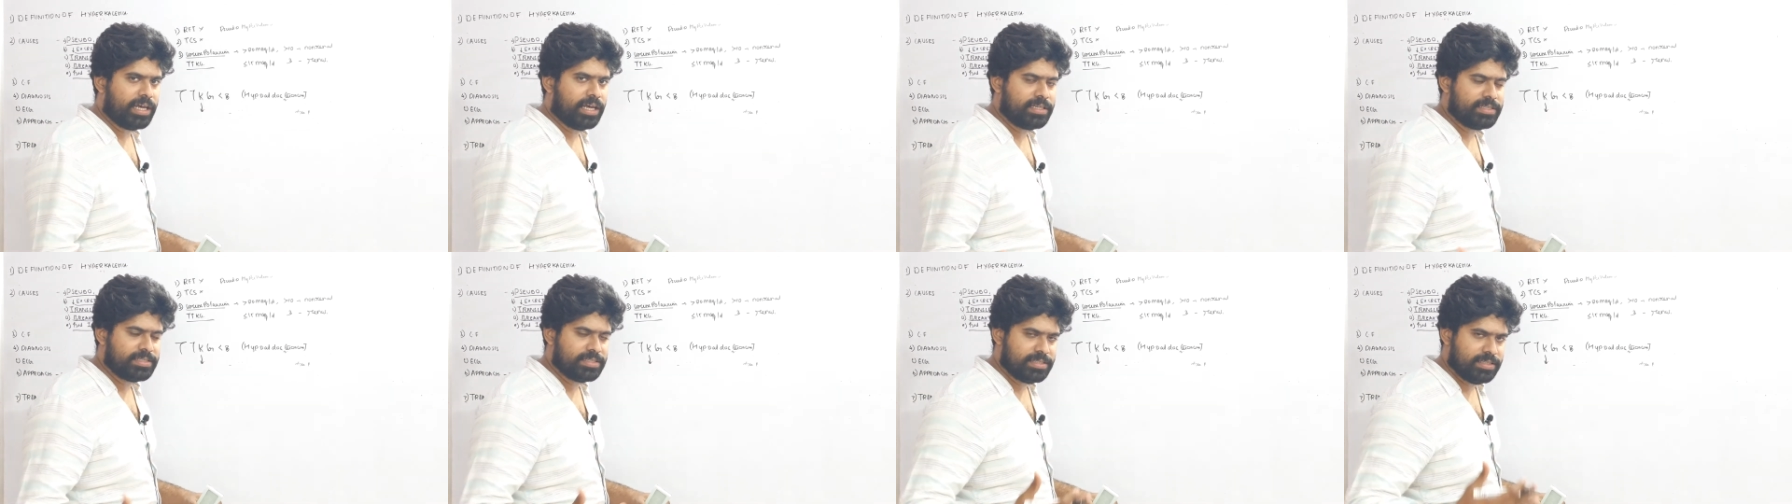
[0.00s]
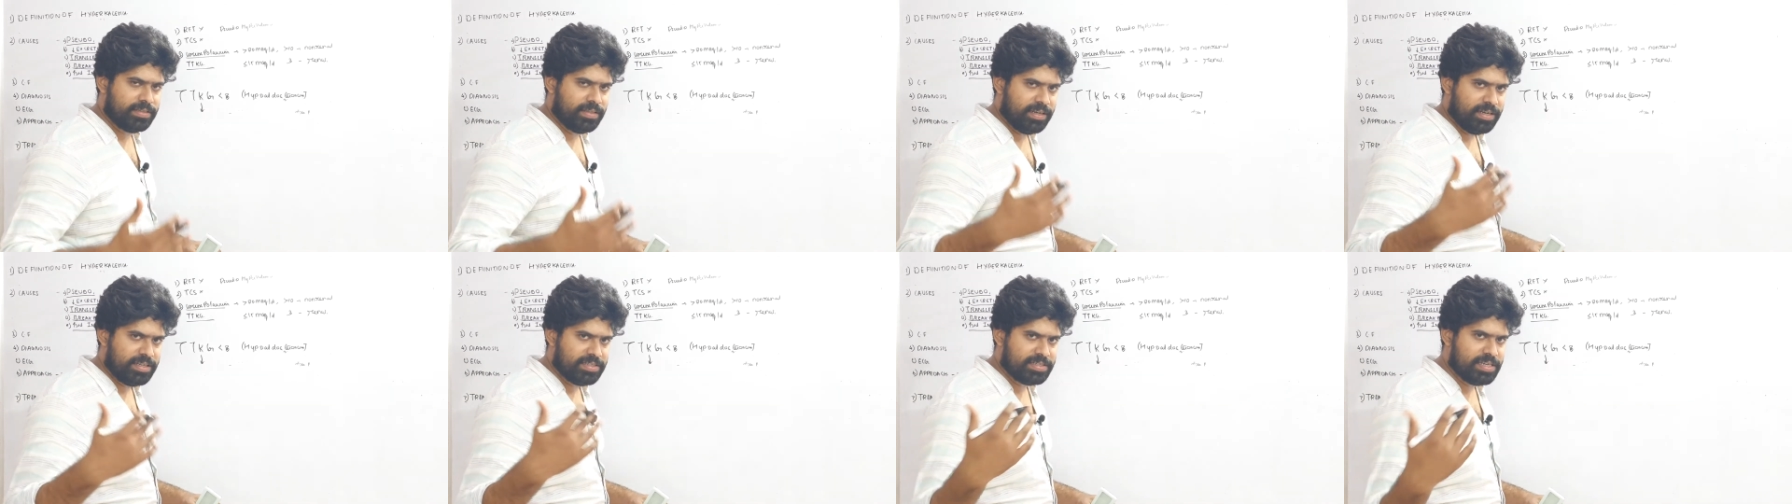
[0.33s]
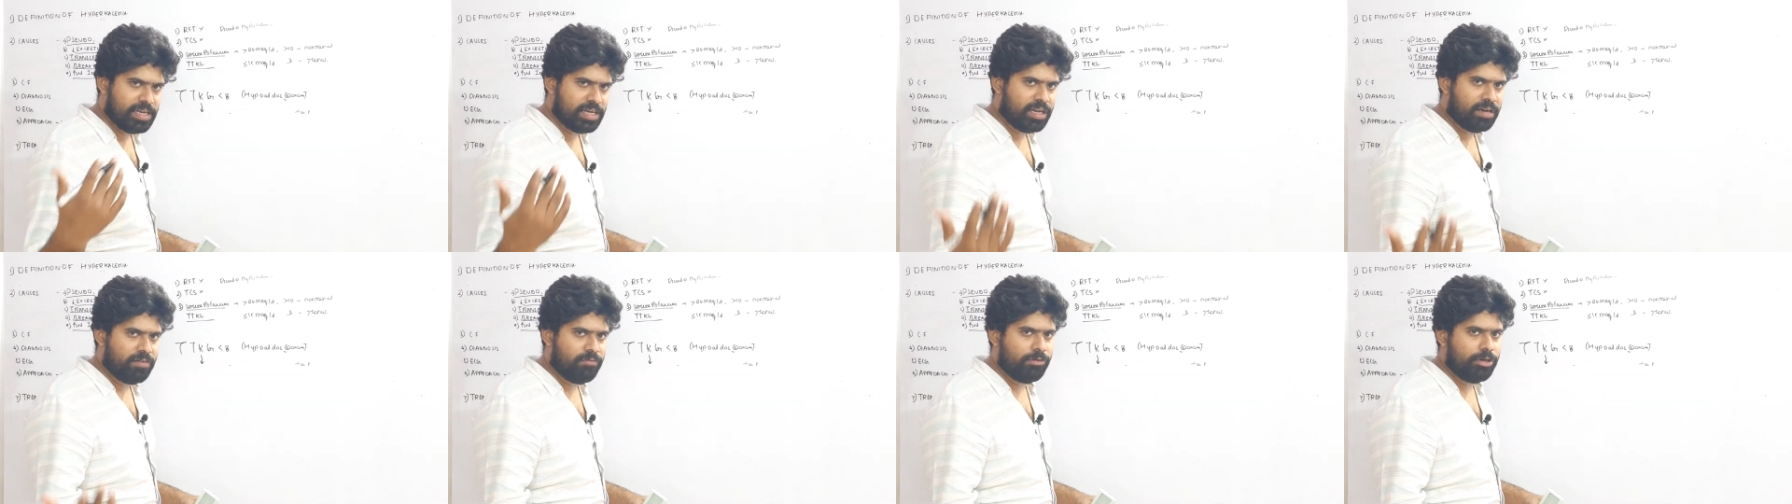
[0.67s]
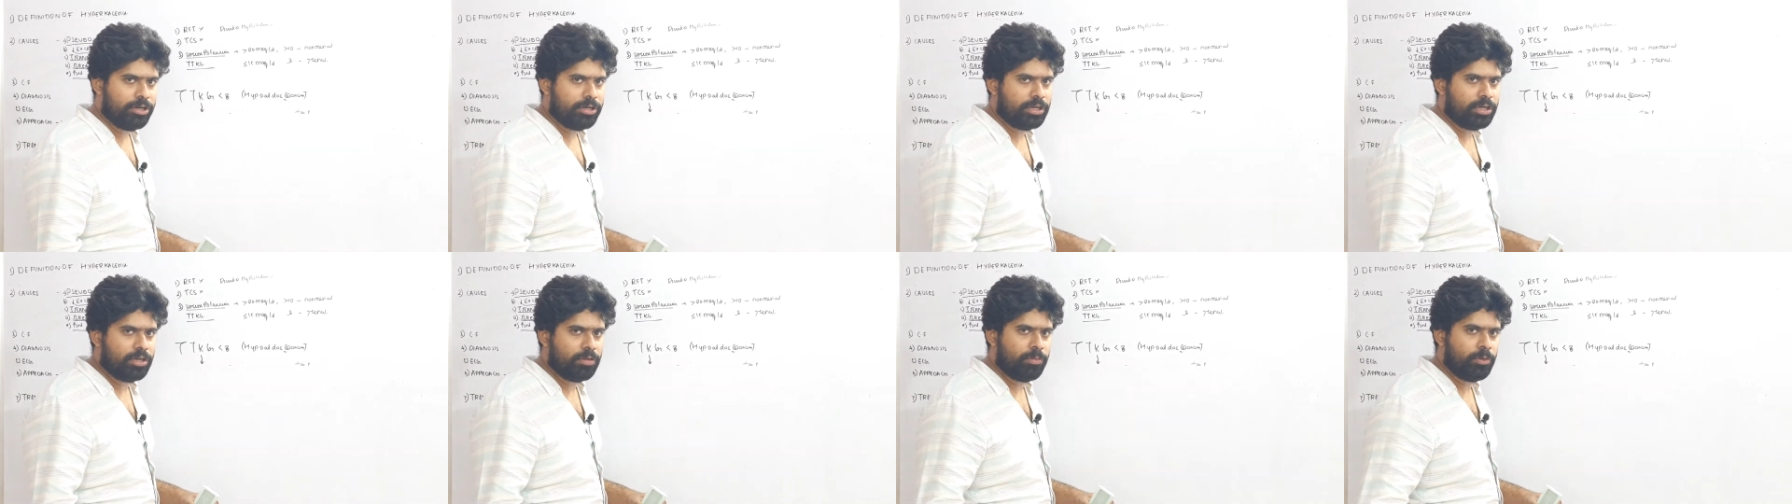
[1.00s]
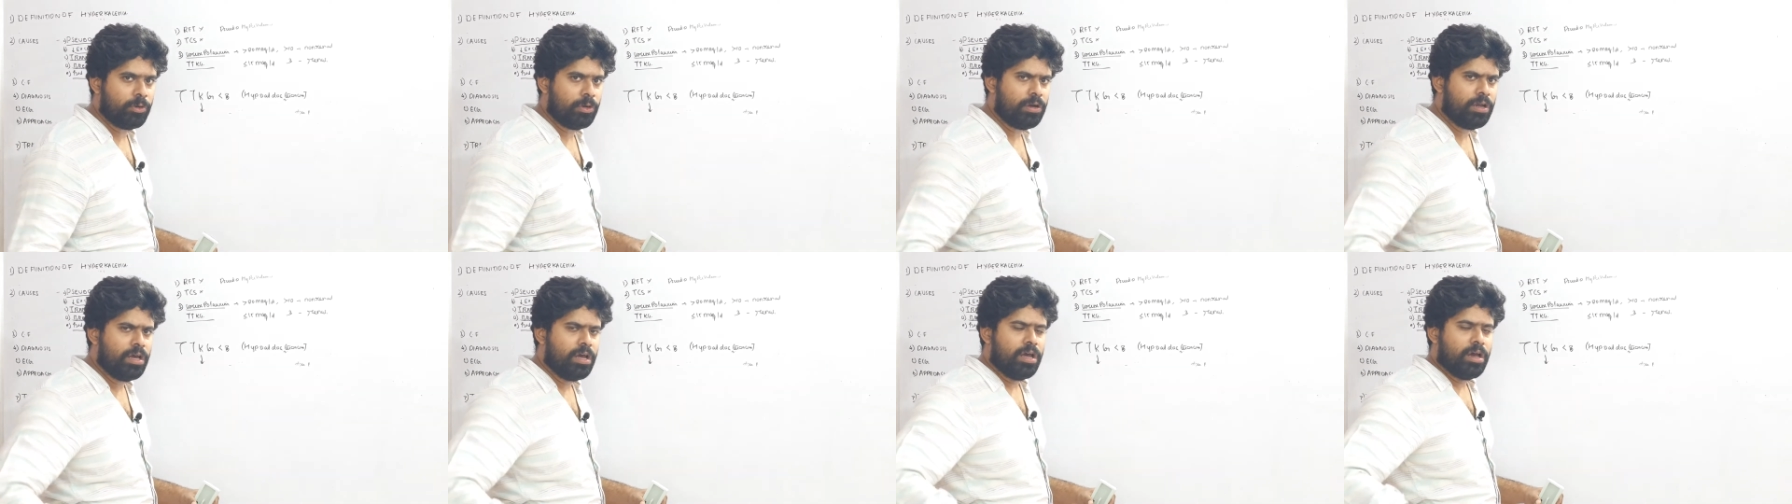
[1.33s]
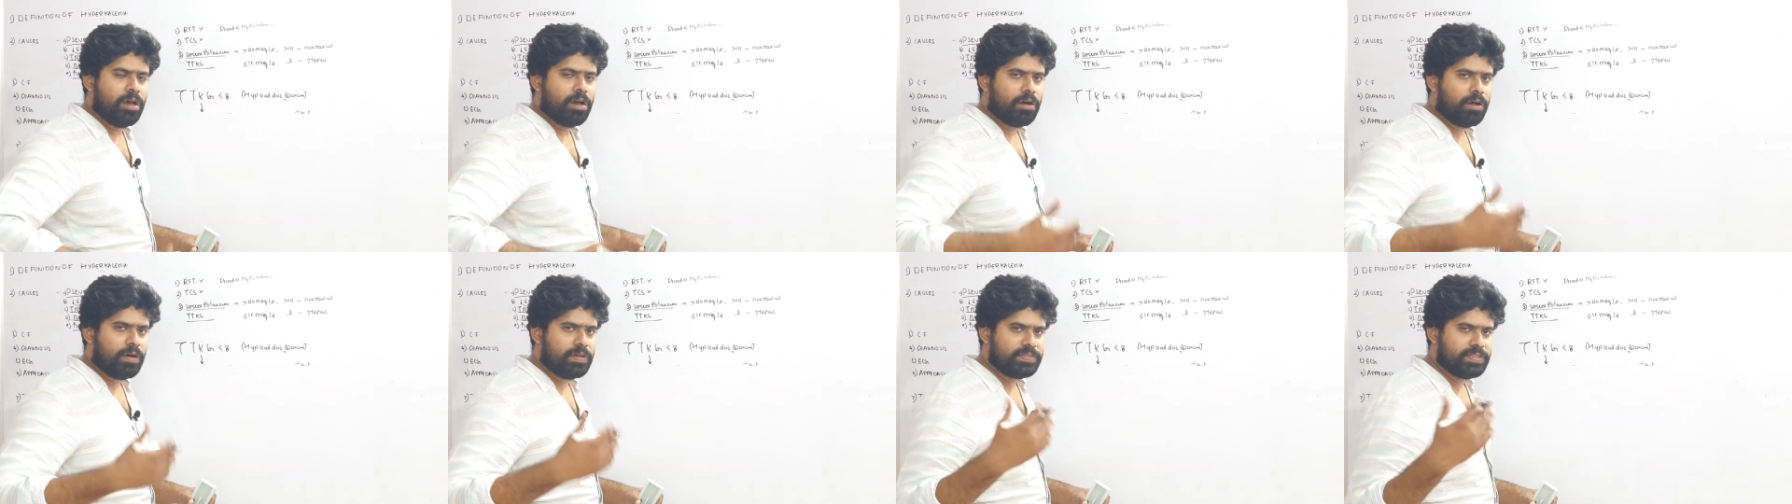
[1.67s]
as in the distal convoluted tubule,
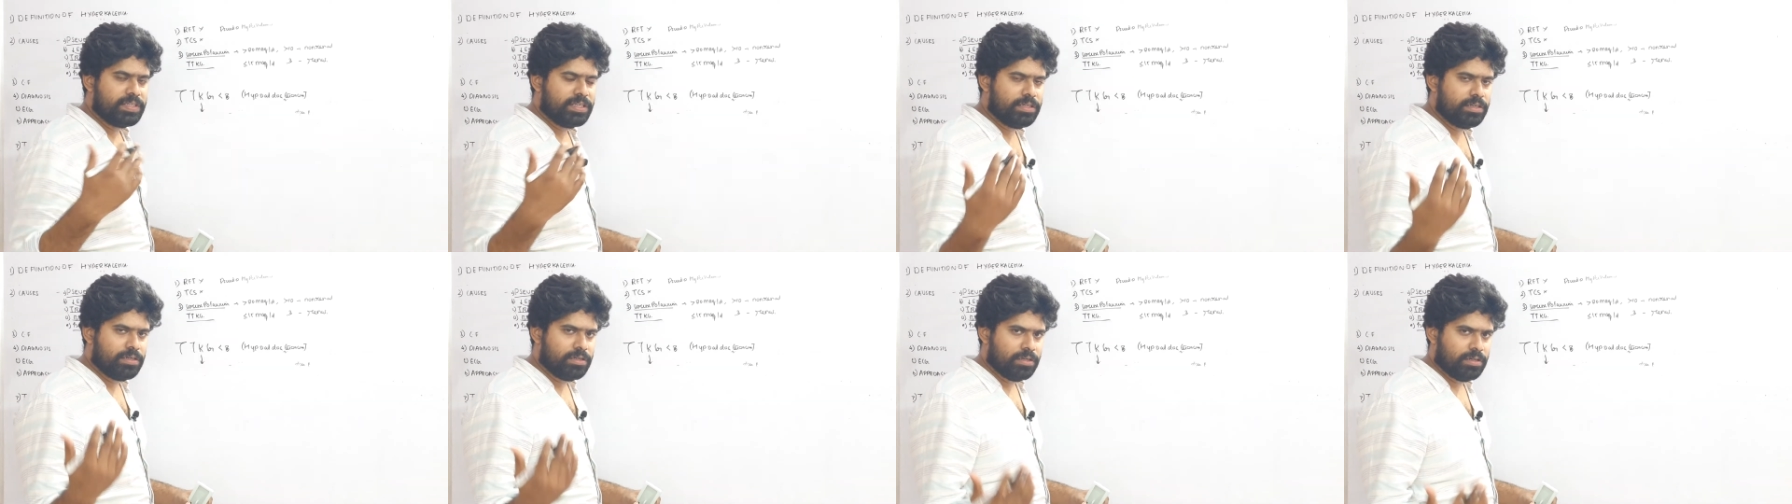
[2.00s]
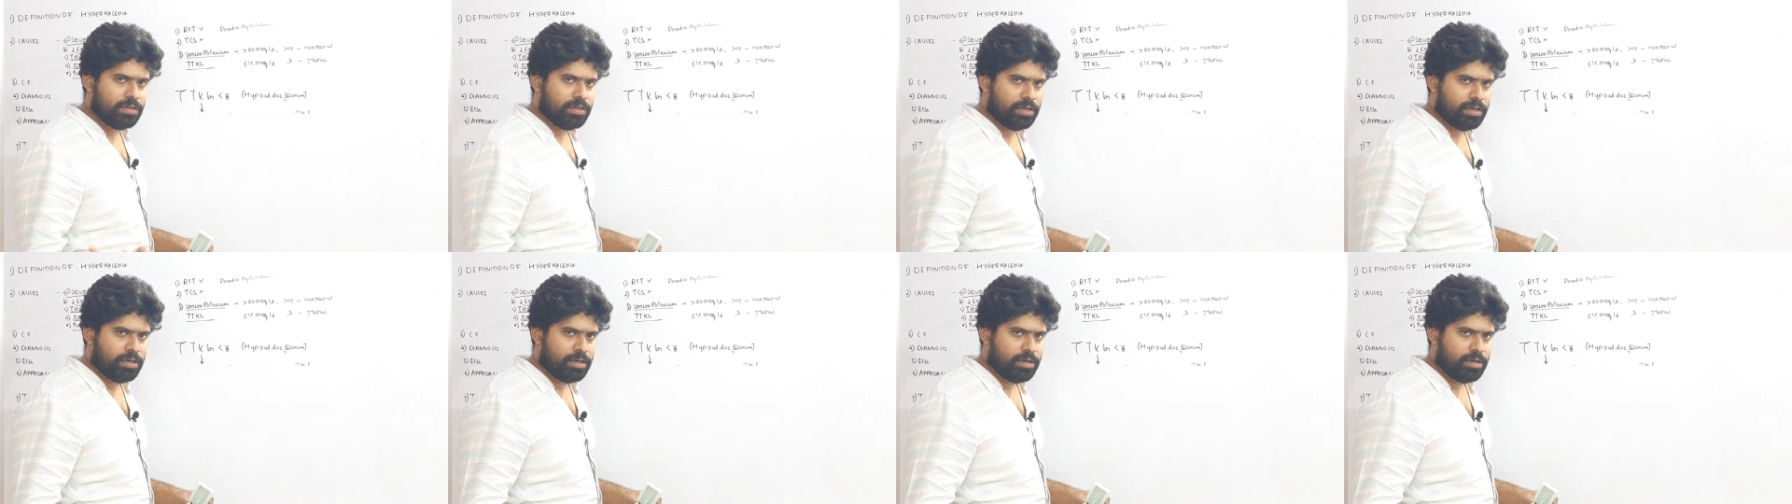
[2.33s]
causing